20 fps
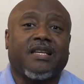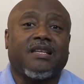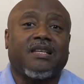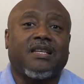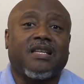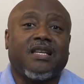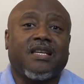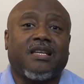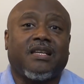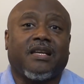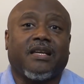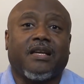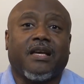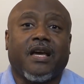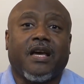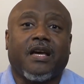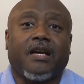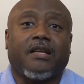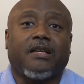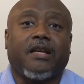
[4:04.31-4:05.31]
need it.
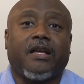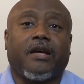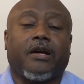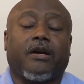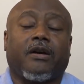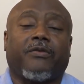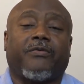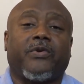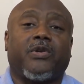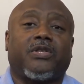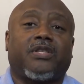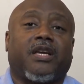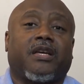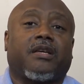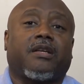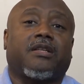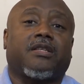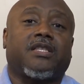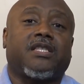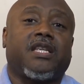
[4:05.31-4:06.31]
Now, if we take
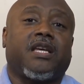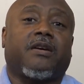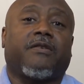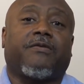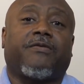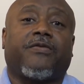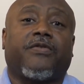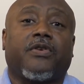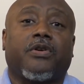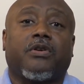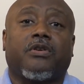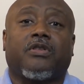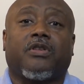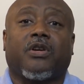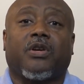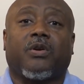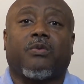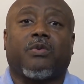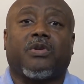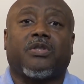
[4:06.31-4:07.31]
it a step
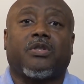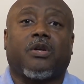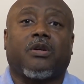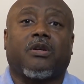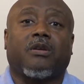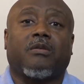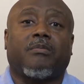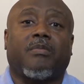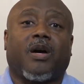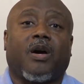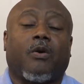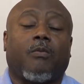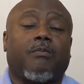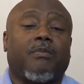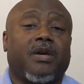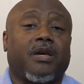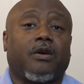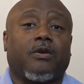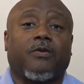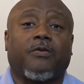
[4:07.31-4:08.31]
further, we're talking about
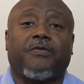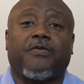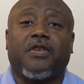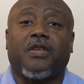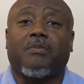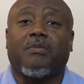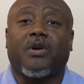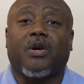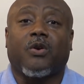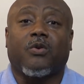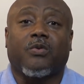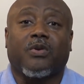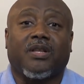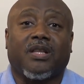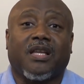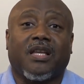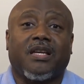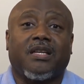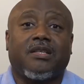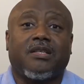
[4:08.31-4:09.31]
male female
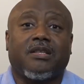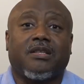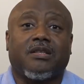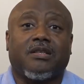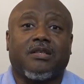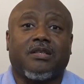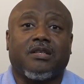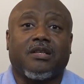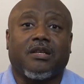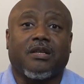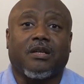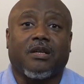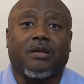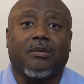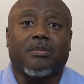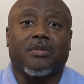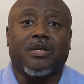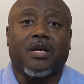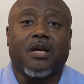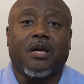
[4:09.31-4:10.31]

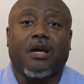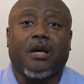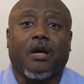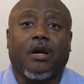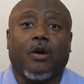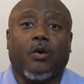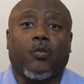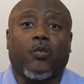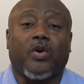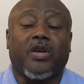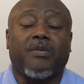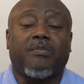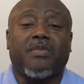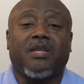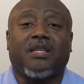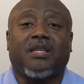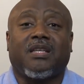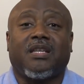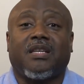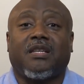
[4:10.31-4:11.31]
relationships.
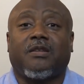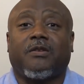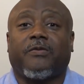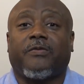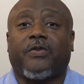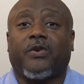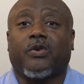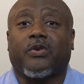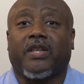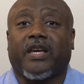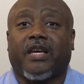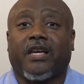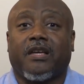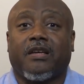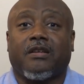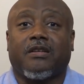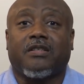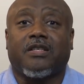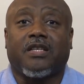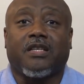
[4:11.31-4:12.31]
Women need to feel that
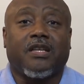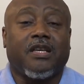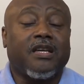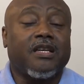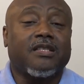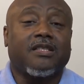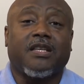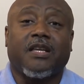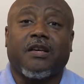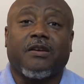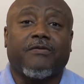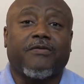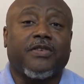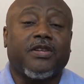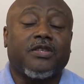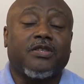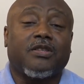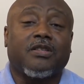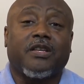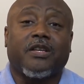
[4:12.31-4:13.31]
energy. Yes, they are
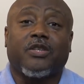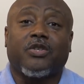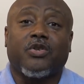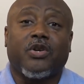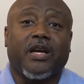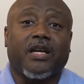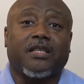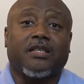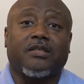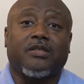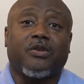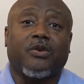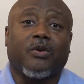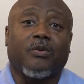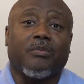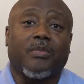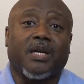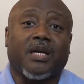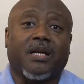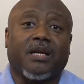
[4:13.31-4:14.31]
visually attracted to a
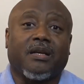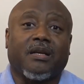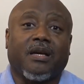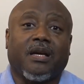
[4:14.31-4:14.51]
man.